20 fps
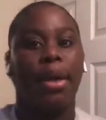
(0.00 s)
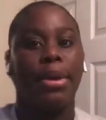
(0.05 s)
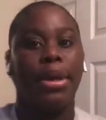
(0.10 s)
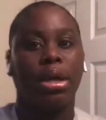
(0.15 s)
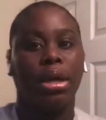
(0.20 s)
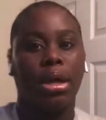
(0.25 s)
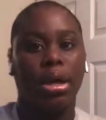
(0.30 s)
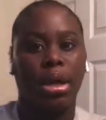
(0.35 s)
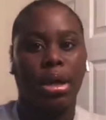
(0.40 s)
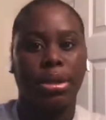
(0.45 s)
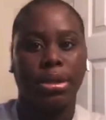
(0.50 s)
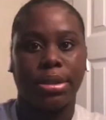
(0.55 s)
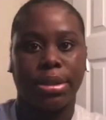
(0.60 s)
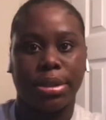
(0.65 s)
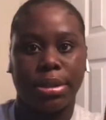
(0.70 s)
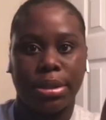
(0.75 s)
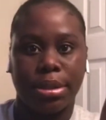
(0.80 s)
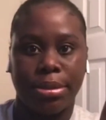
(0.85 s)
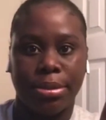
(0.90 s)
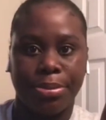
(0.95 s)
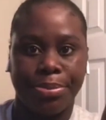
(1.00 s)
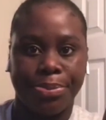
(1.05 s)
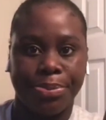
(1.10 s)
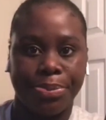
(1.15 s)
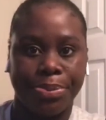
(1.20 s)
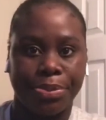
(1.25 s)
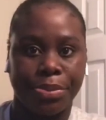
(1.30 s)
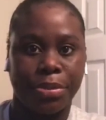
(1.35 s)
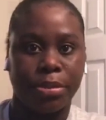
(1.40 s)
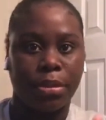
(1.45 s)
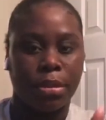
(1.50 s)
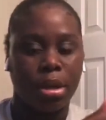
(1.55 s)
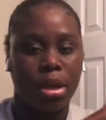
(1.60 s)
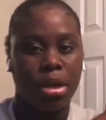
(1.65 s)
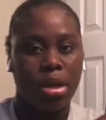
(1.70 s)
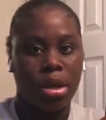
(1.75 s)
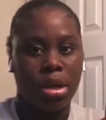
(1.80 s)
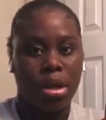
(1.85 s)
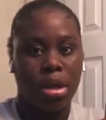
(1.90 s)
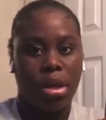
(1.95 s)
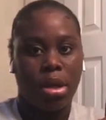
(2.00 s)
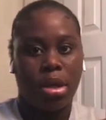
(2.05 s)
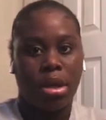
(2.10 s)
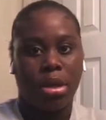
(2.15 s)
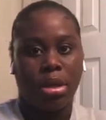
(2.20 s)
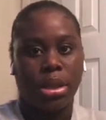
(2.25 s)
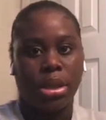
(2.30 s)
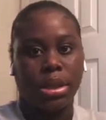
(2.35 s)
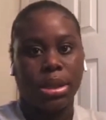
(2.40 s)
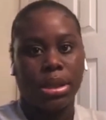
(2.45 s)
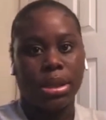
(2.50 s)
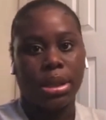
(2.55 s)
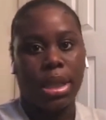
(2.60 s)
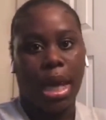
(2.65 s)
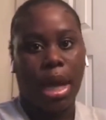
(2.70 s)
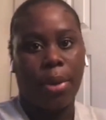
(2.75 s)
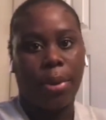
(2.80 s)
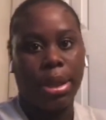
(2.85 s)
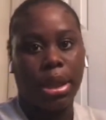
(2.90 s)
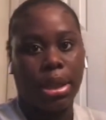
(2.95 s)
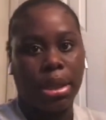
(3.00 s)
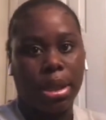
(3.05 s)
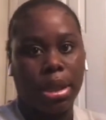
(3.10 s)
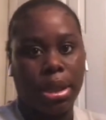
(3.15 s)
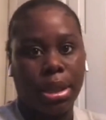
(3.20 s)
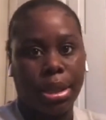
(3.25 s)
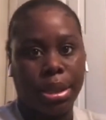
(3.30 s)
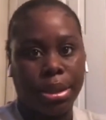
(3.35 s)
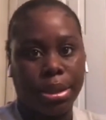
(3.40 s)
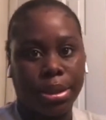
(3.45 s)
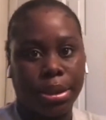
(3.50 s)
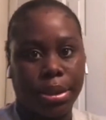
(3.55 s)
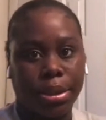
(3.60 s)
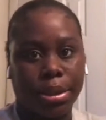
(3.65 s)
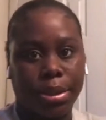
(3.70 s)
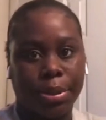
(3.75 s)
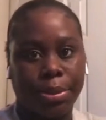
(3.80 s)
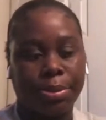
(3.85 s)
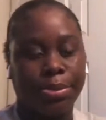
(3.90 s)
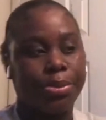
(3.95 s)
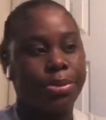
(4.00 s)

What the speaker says: it looks. This is how it looks.